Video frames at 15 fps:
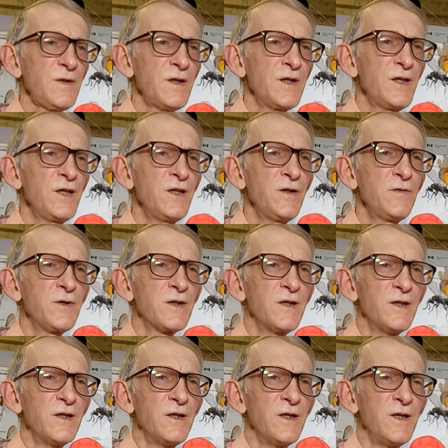Here
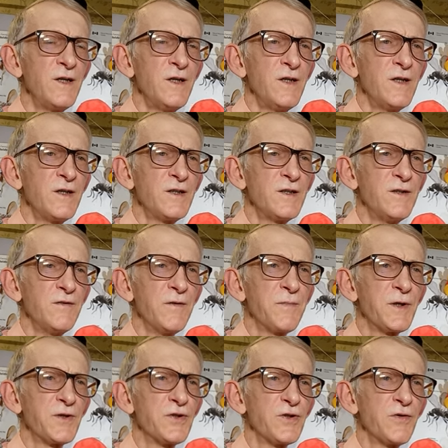we see a
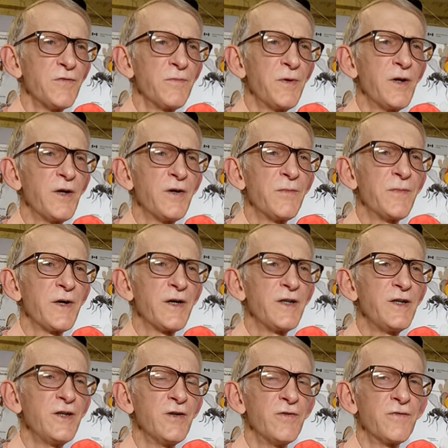picture of
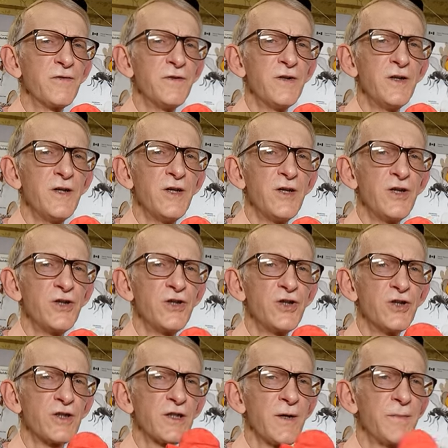polyembryony of
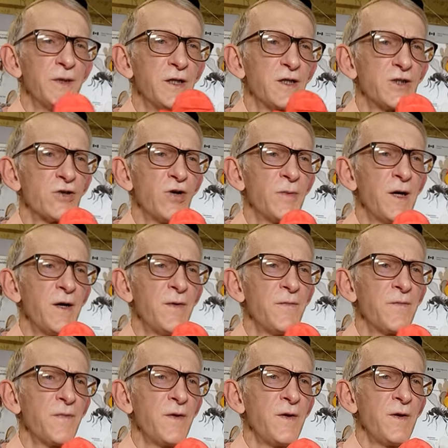genus Capidosoma.
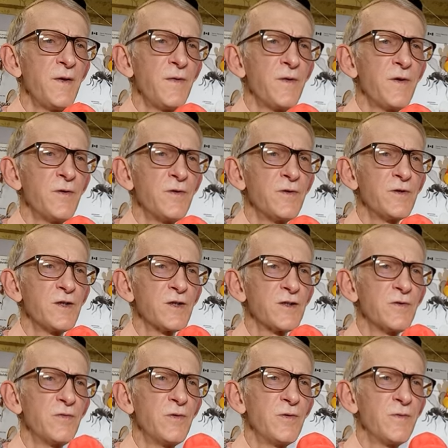
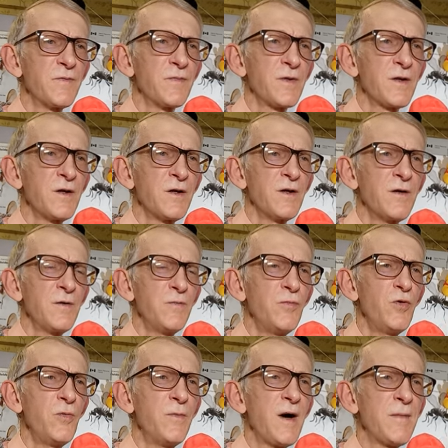Just
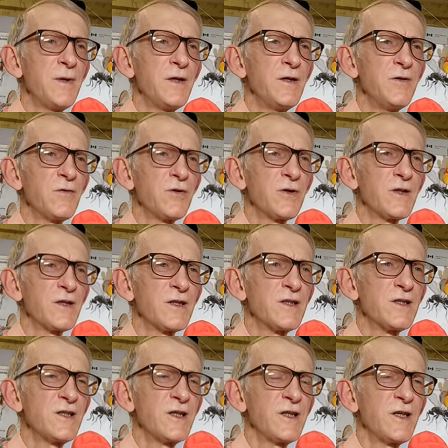mummy, you
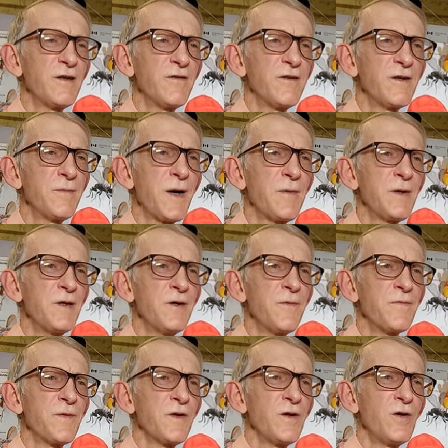can see here, the mummy
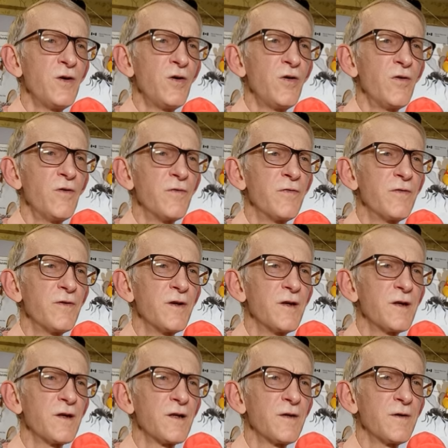of
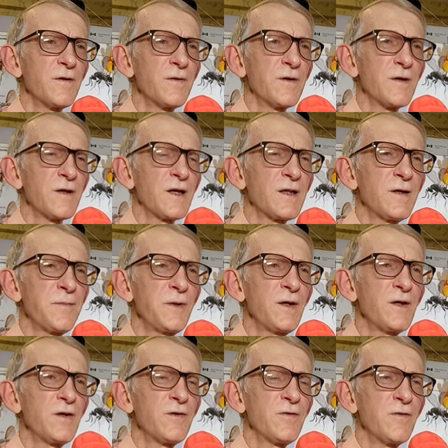
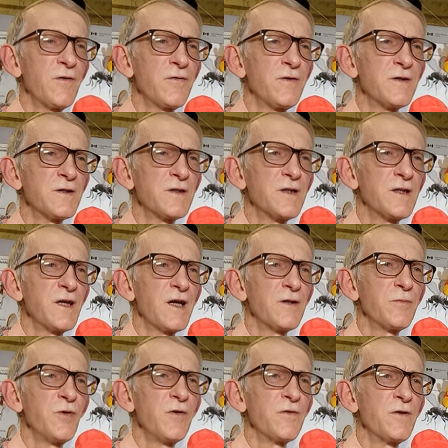caterpillar, of this
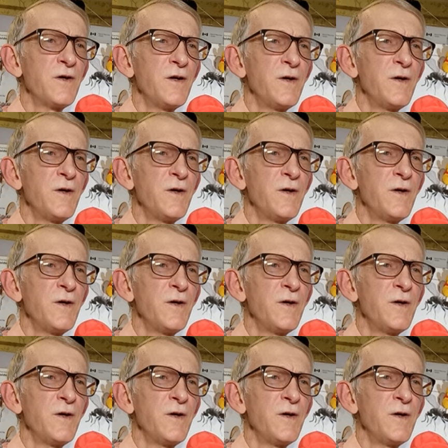night moth.